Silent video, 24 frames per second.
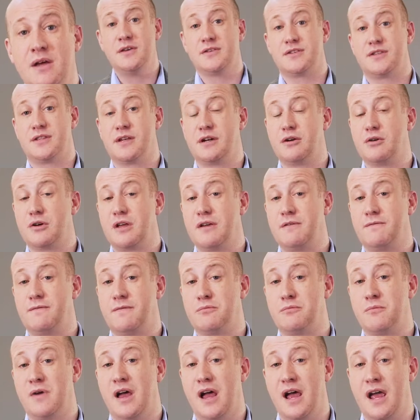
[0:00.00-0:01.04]
So they're looking
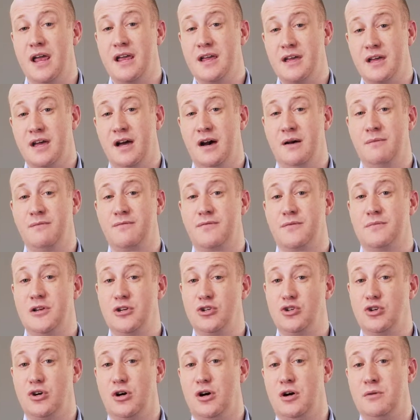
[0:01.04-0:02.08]
for income from a
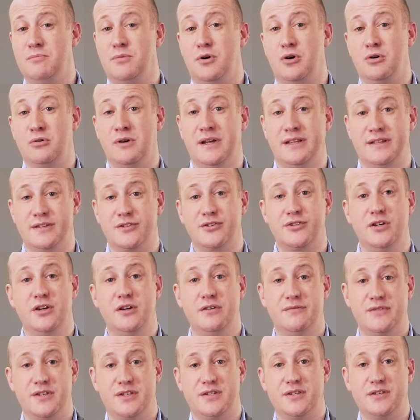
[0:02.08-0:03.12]
job or other
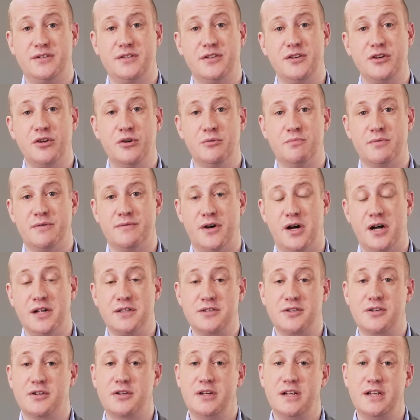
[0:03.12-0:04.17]
services that you provide.
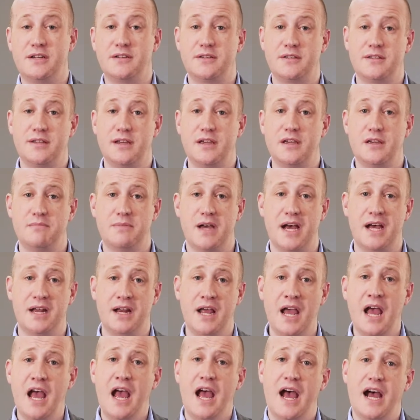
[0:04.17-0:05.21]
So you need to think
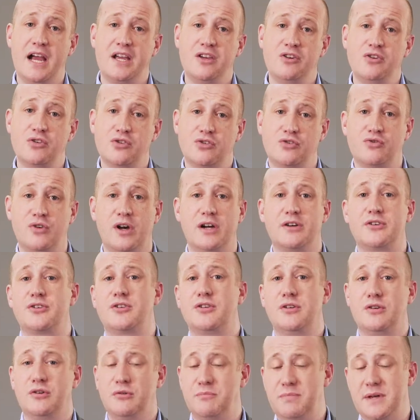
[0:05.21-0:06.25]
about how you
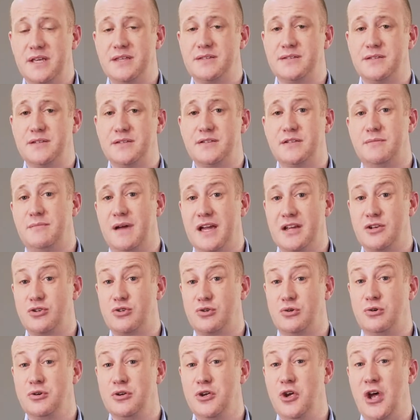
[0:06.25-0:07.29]
structure your business to make
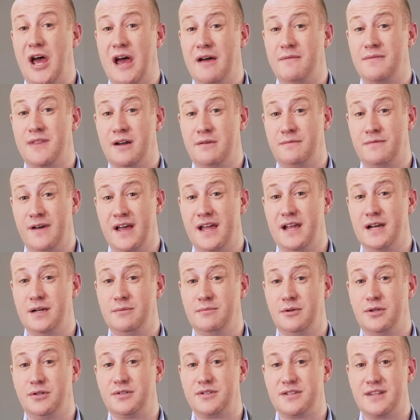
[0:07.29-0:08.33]
sure you have that
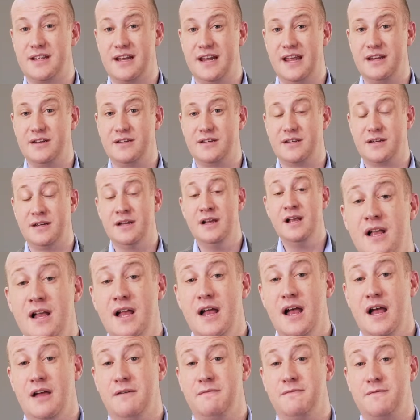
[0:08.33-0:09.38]
available to the lender.
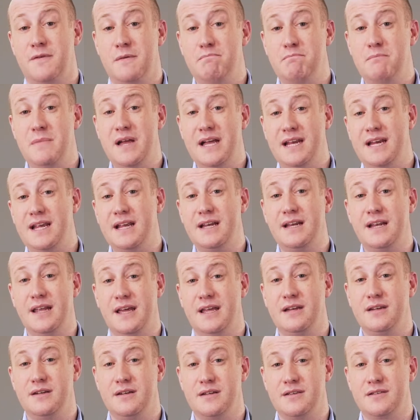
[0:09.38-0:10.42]
And for many
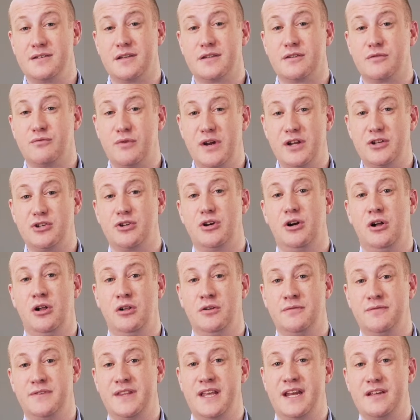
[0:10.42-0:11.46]
lenders, the
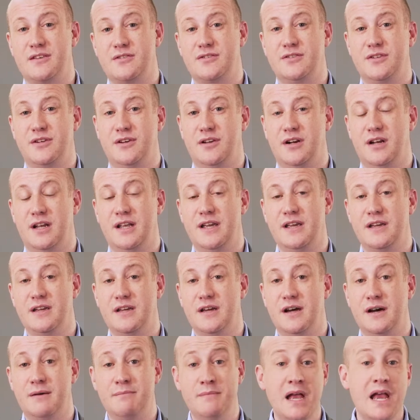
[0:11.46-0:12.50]
threshold for that external
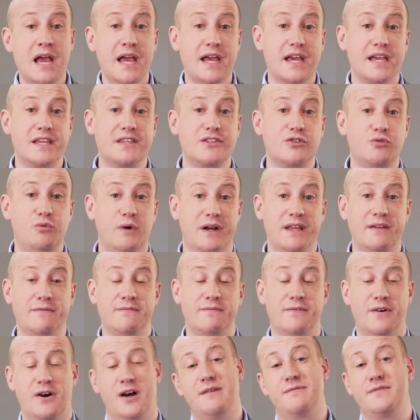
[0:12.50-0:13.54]
income is
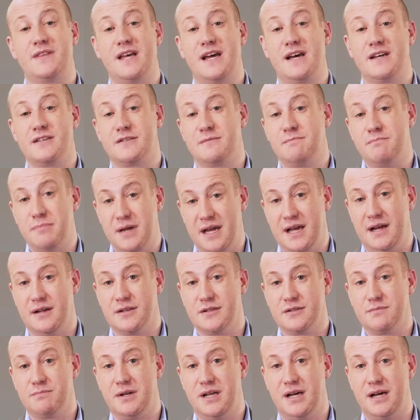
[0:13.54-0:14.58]

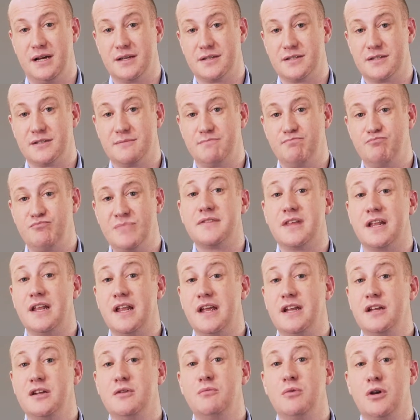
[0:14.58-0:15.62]
£25,000 plus. The
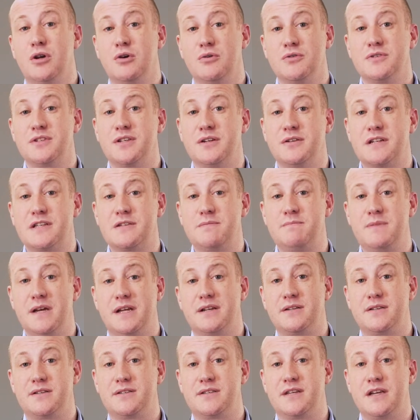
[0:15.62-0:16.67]
lender will also
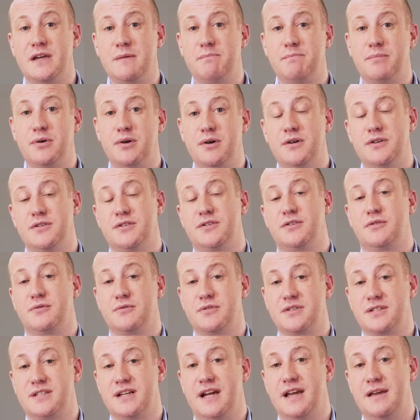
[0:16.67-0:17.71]
expect to see a personal
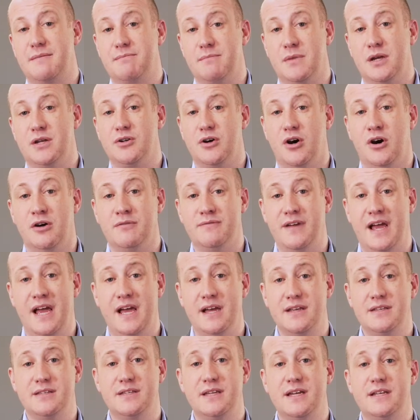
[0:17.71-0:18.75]
statement of
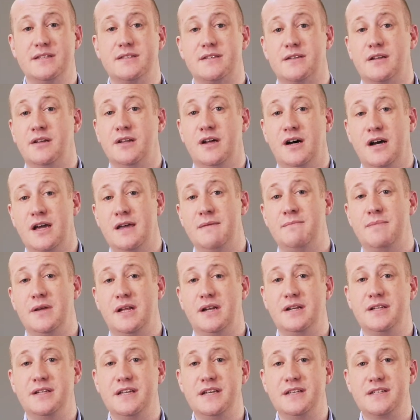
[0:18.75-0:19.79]
assets,
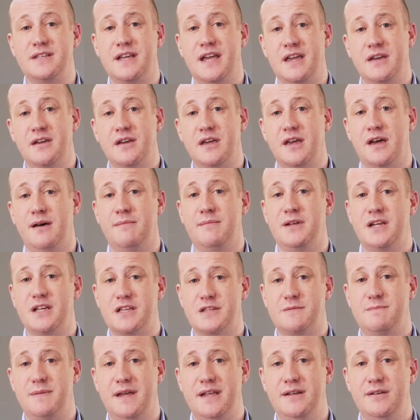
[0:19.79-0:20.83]
liabilities, income and
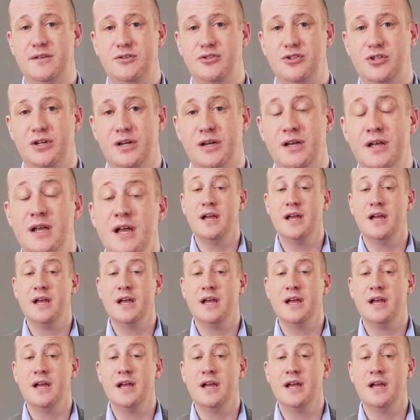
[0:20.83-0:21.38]
expenditure.